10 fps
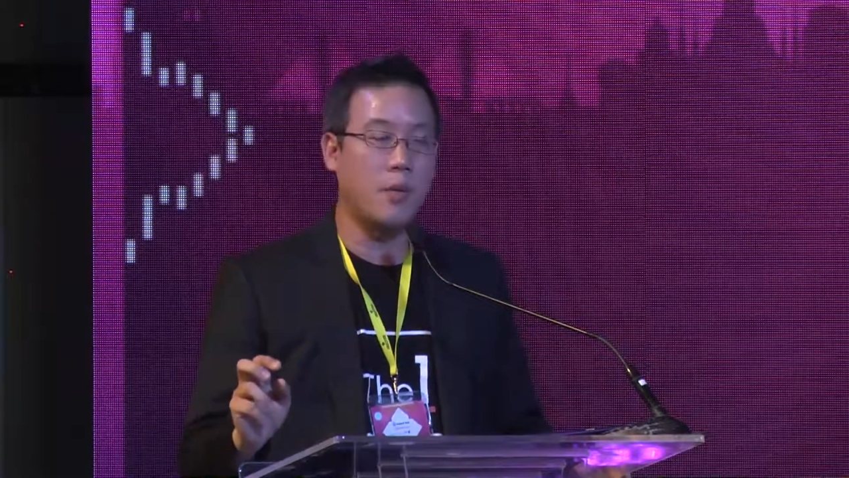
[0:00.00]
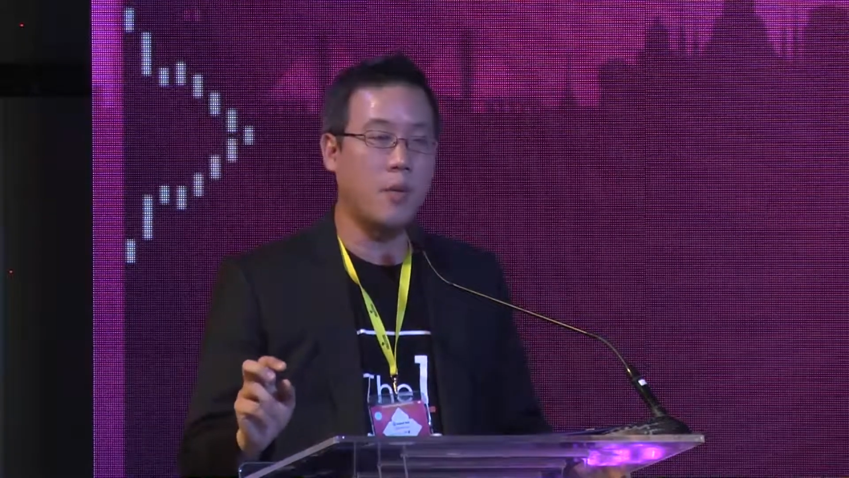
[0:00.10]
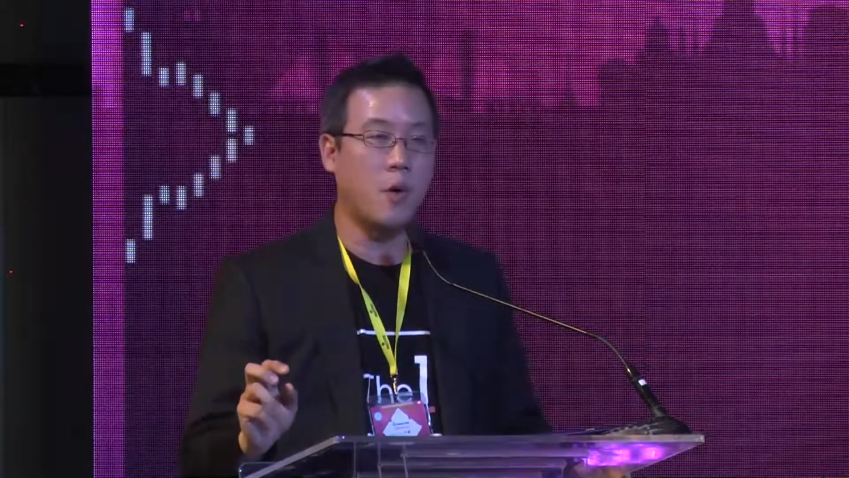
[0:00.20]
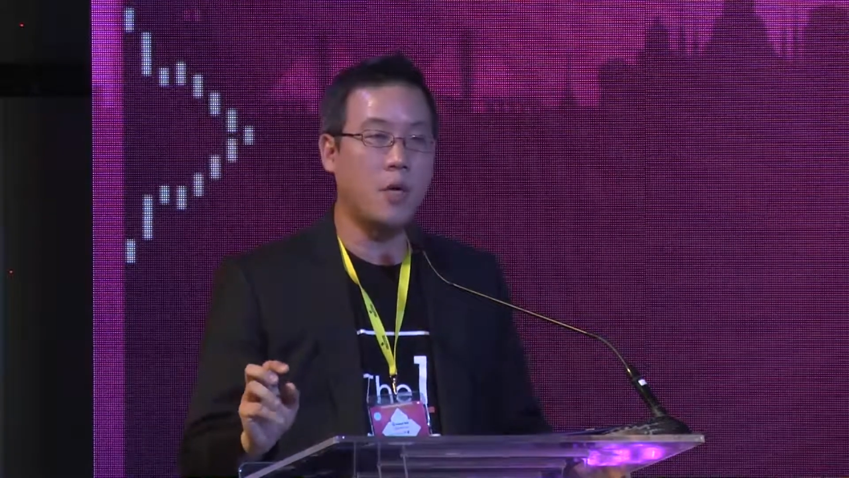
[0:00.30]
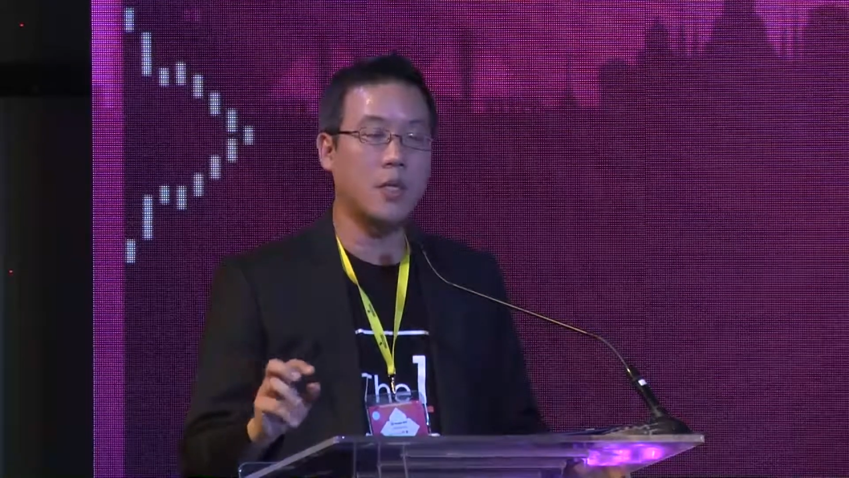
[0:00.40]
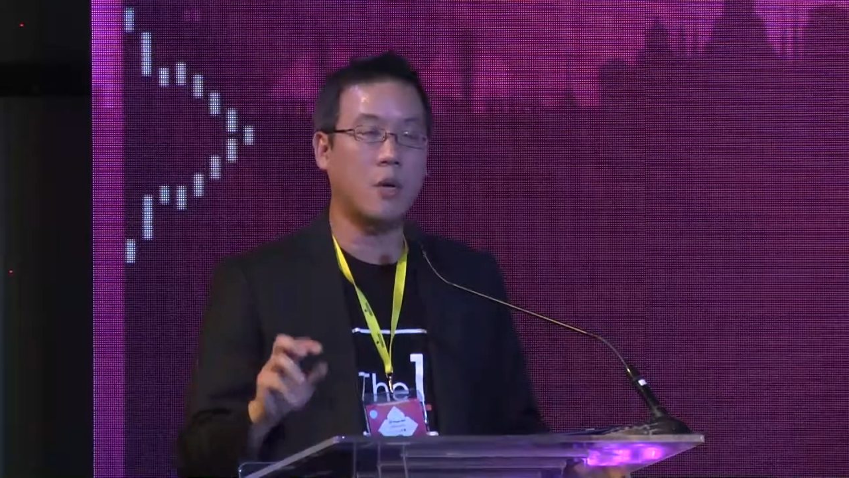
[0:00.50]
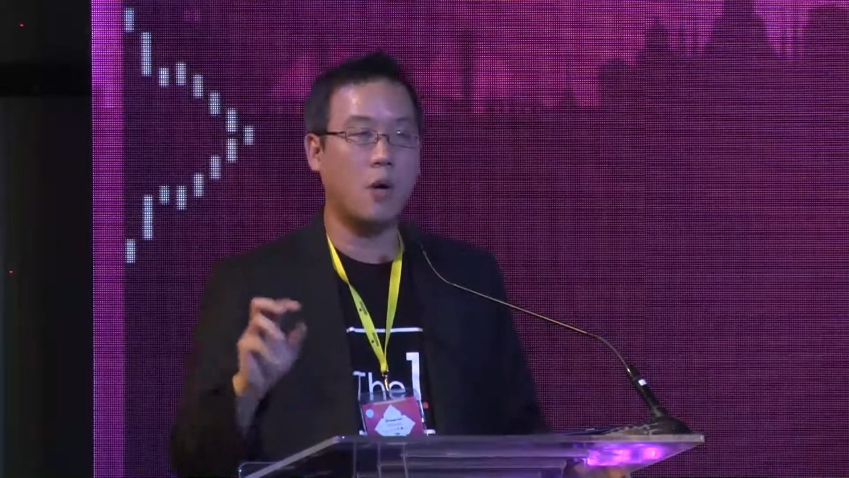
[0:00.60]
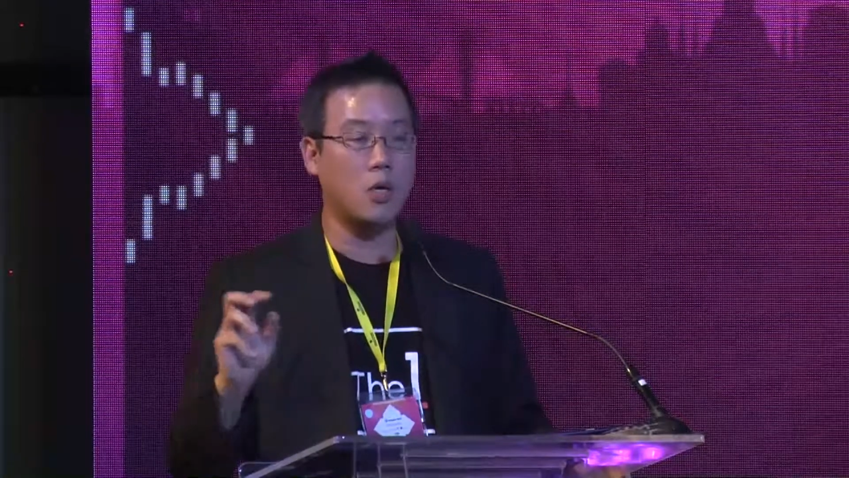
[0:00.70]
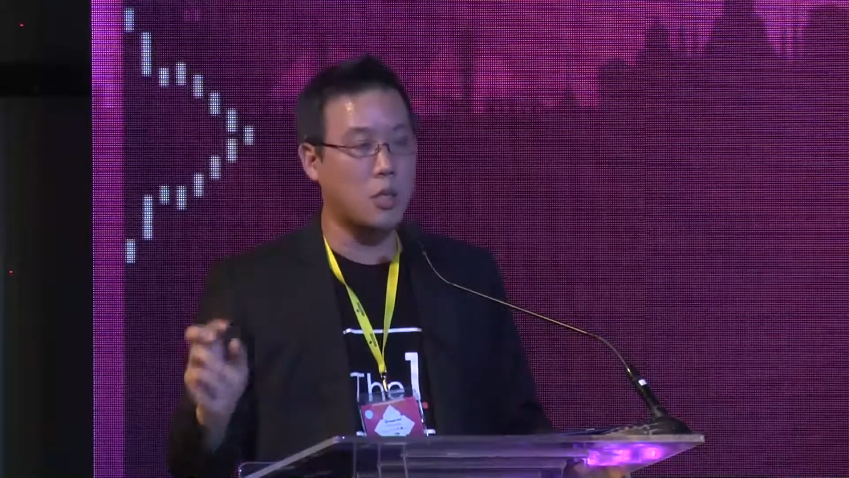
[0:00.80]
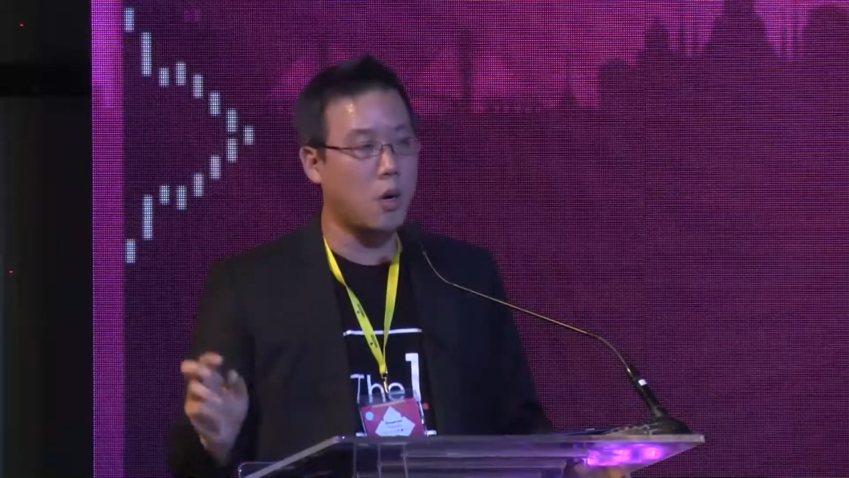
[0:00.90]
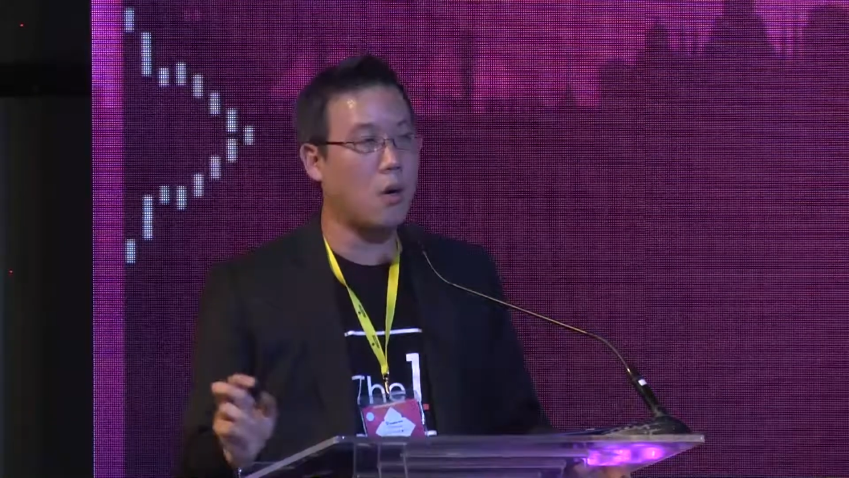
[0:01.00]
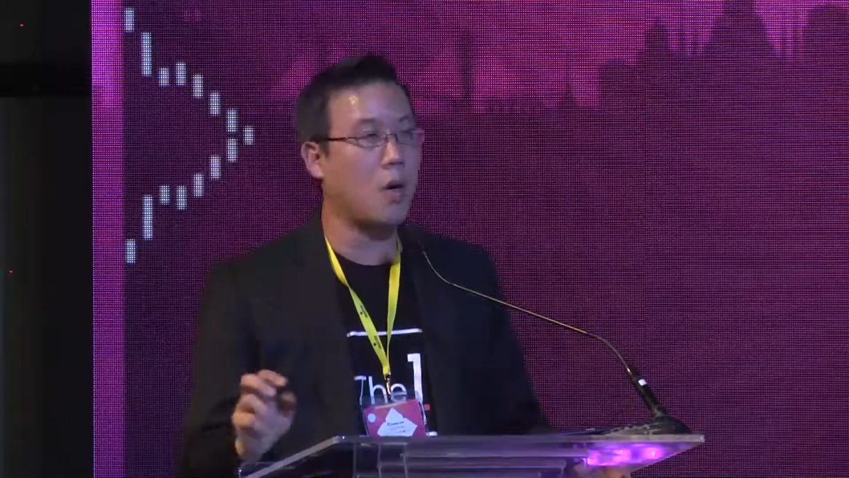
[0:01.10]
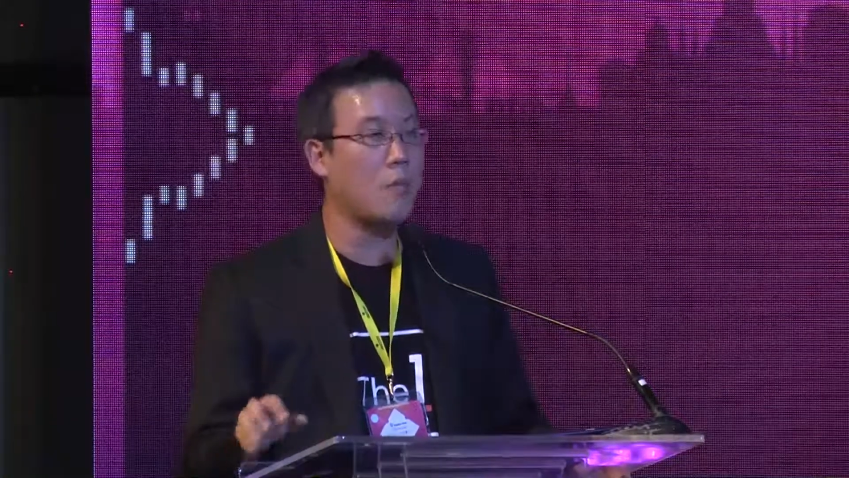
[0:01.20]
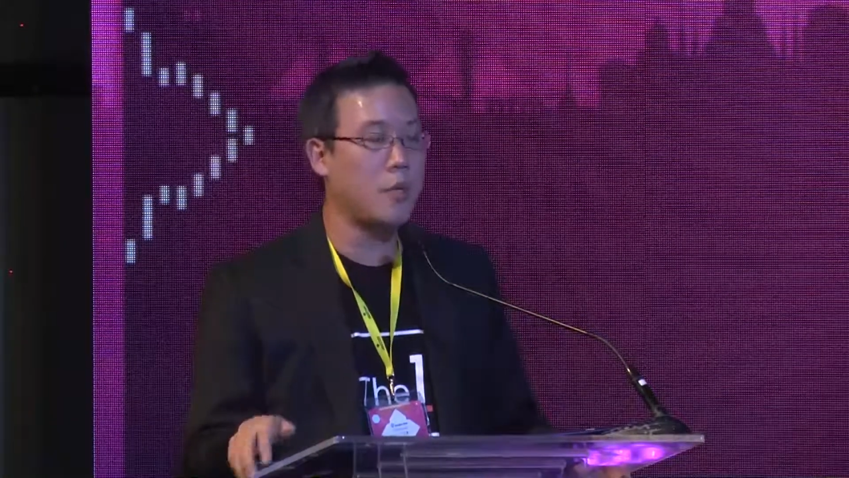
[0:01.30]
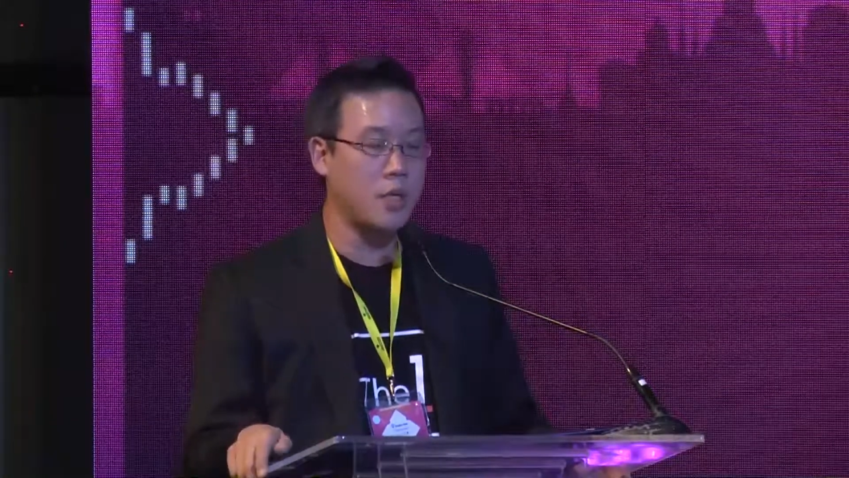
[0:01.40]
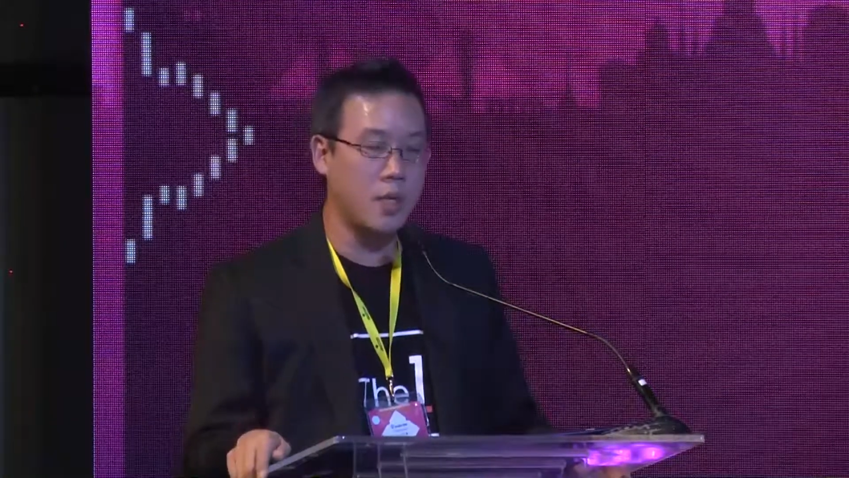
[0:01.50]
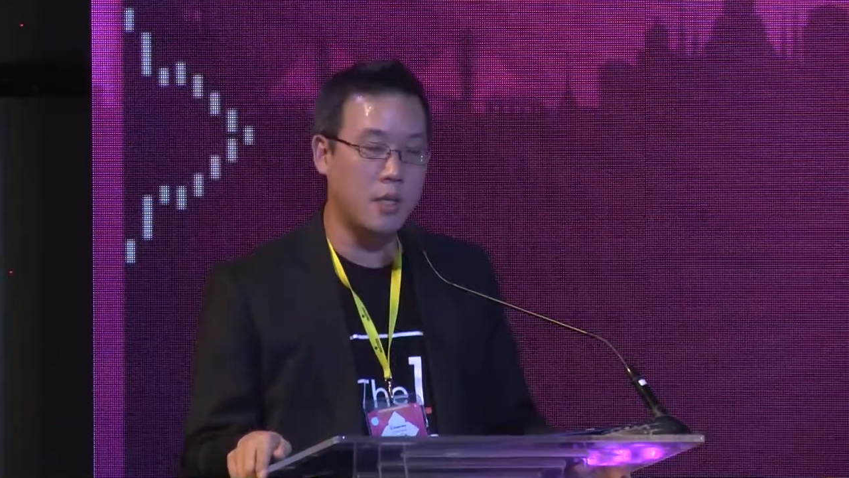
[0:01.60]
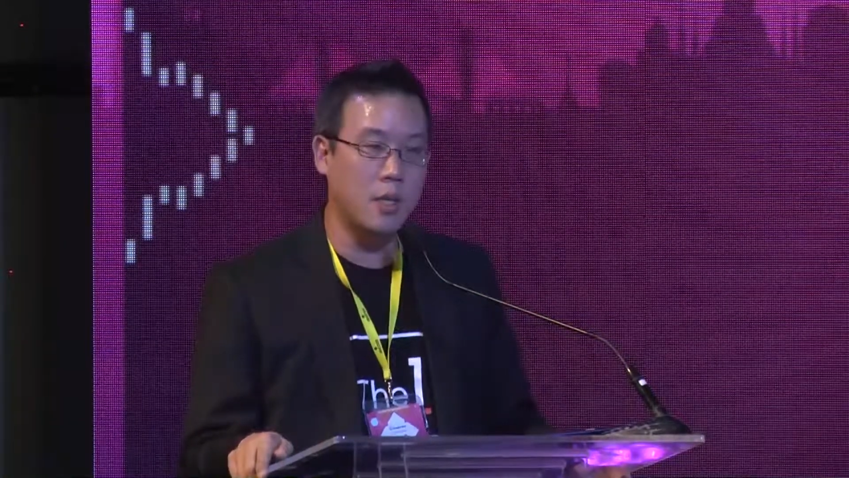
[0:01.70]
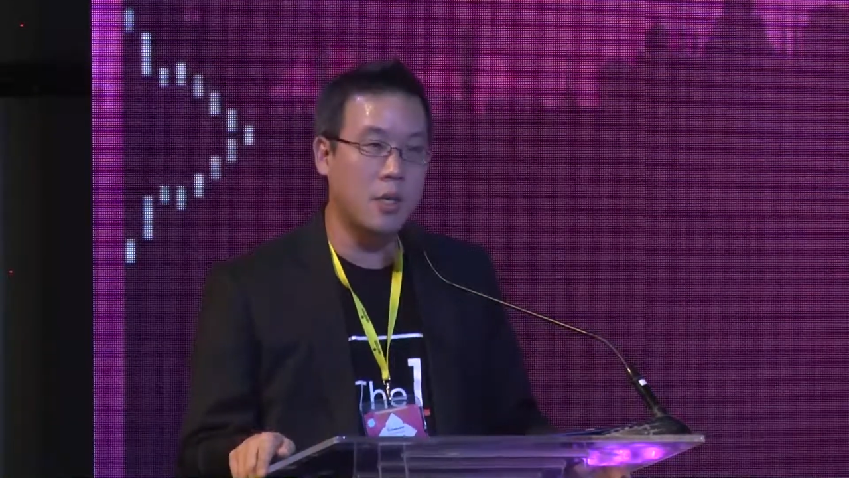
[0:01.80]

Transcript: points across all our business.